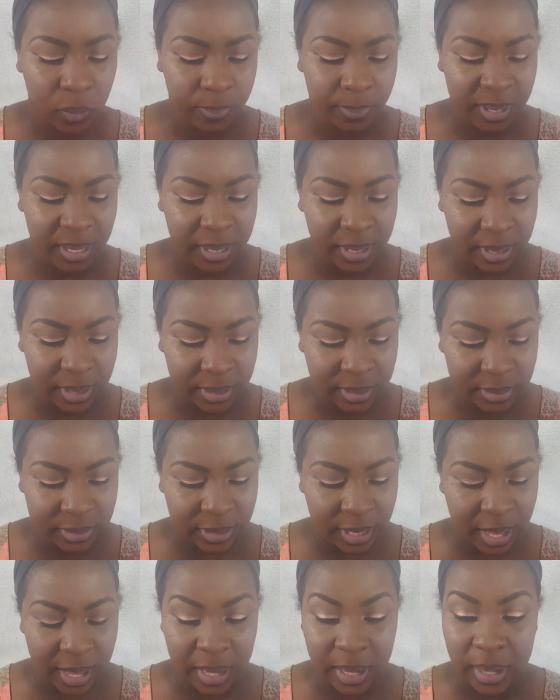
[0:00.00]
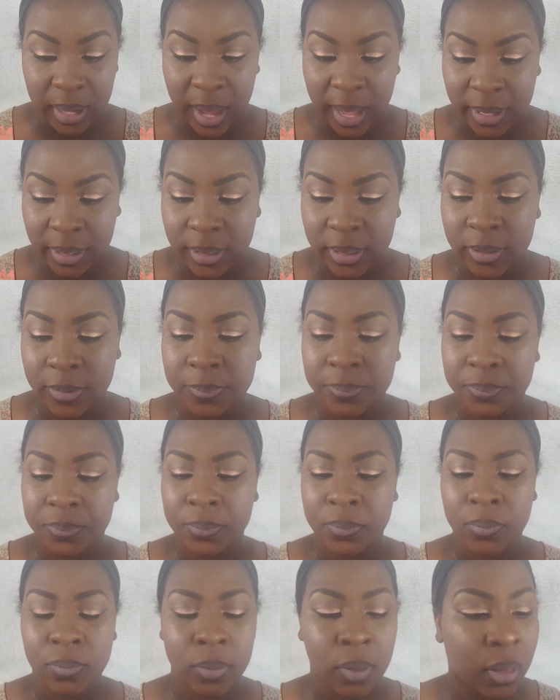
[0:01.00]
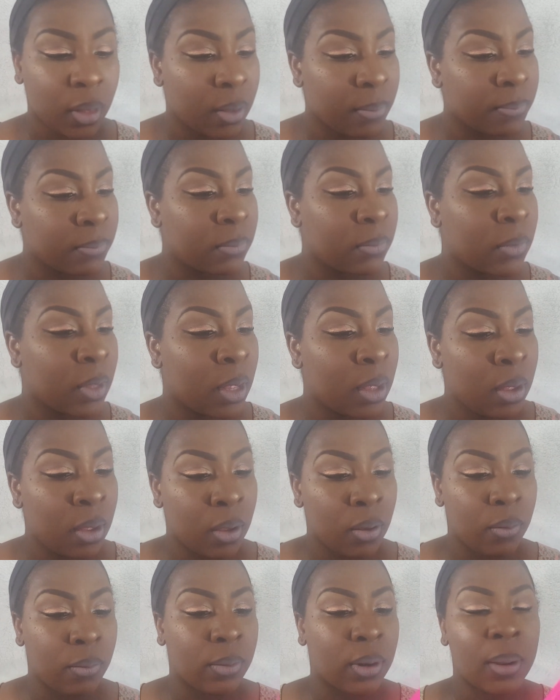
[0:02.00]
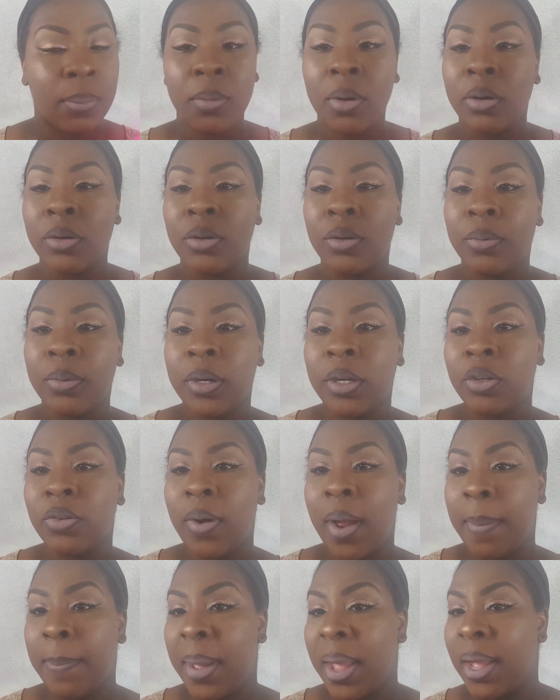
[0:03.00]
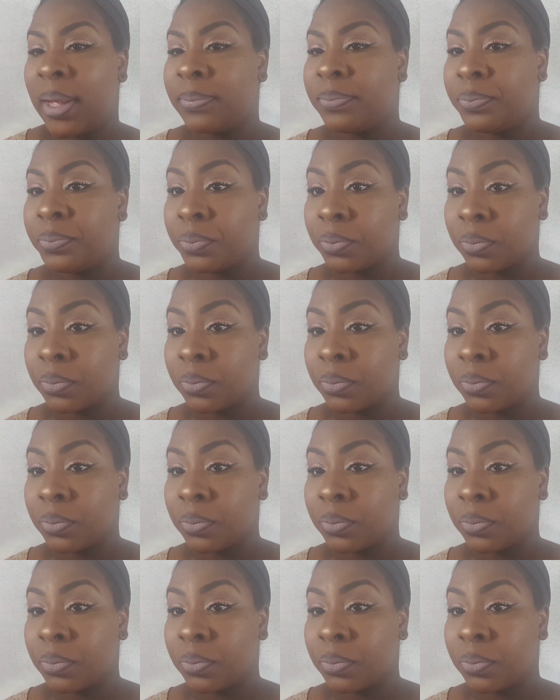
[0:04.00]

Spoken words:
because I like it. What I'm going to do when it dry matte,